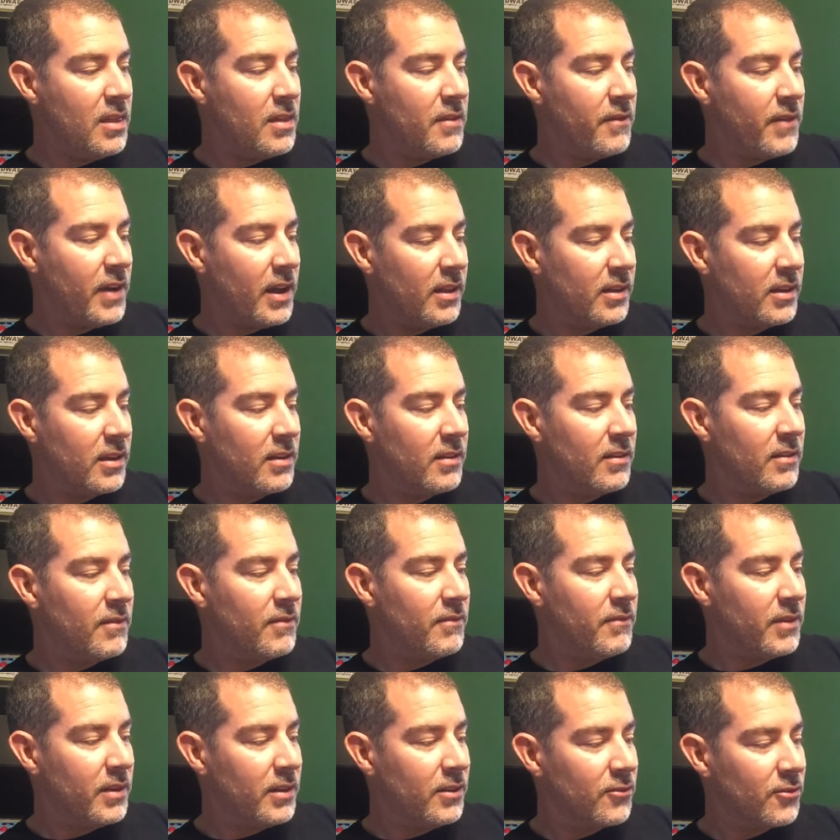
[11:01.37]
the valiant
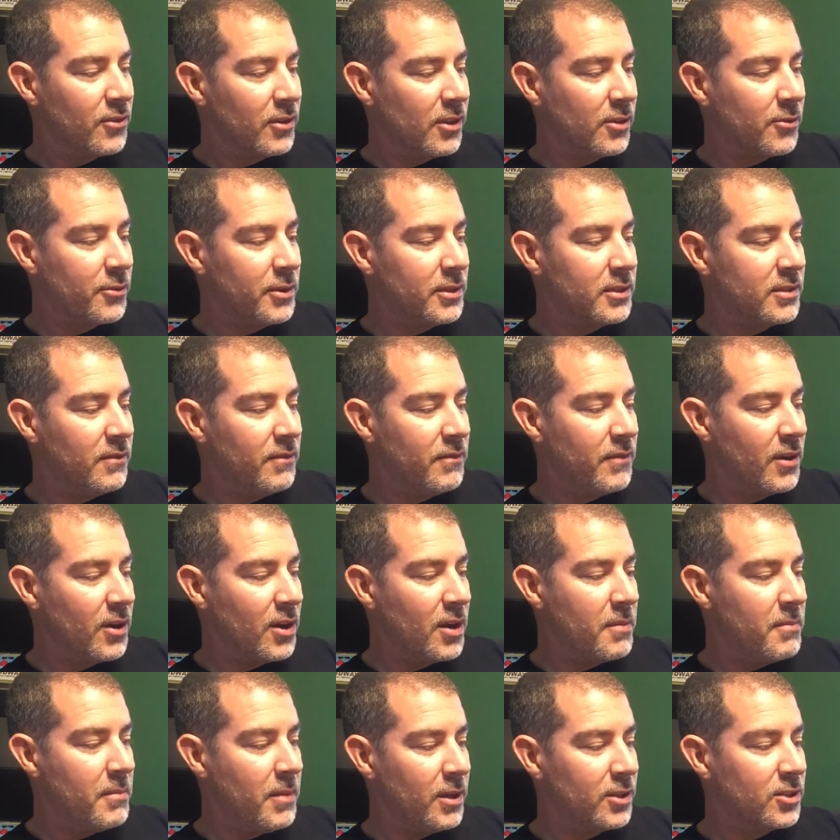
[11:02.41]
ventriloquist,
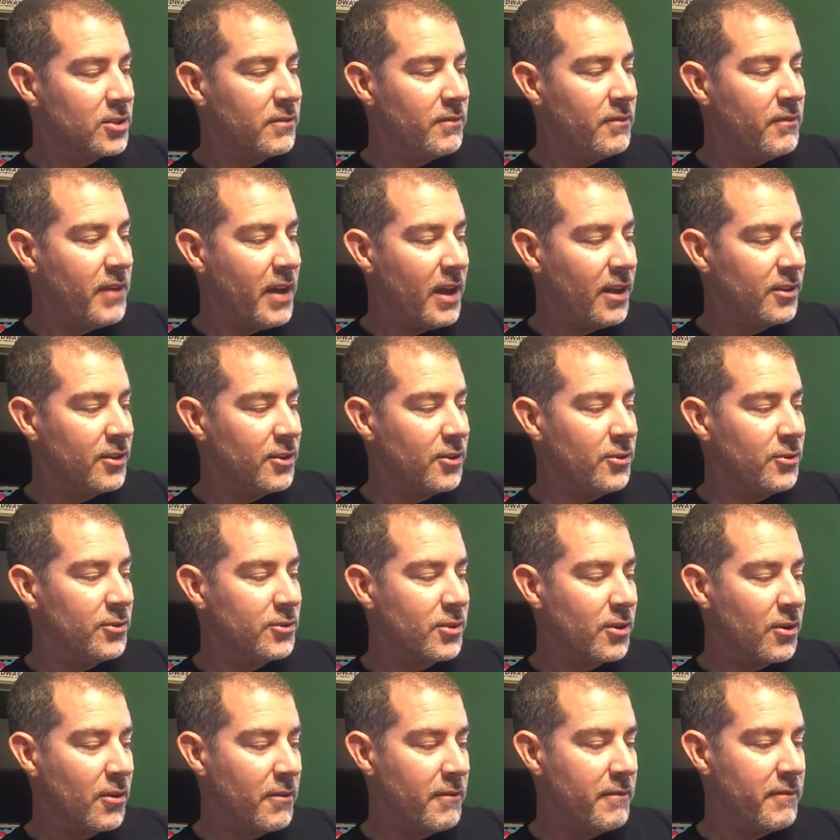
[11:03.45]
very much values
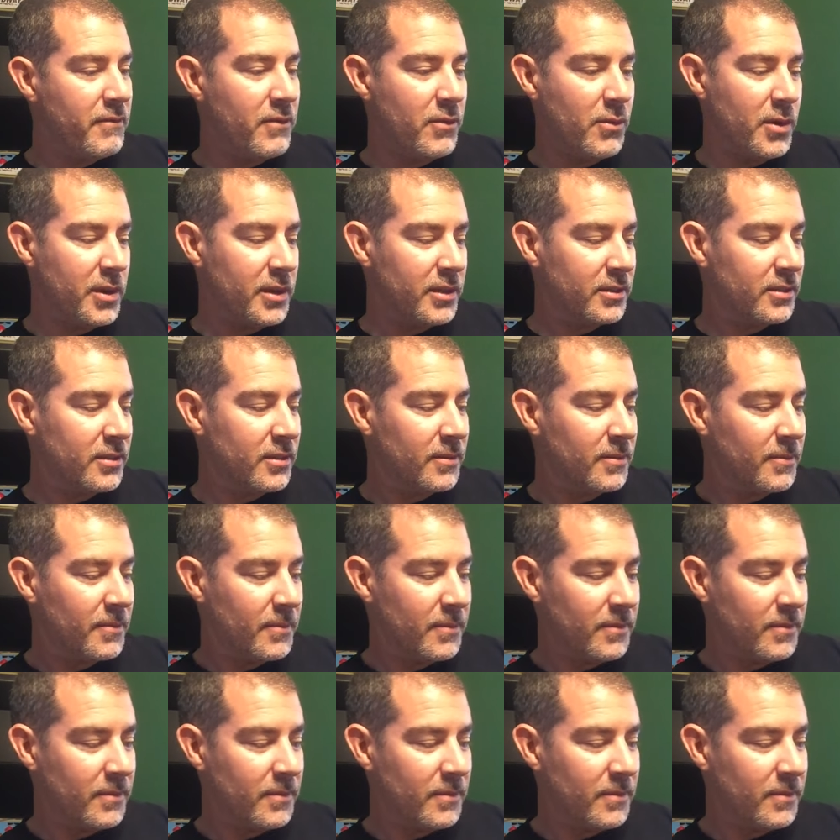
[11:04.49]
her voice.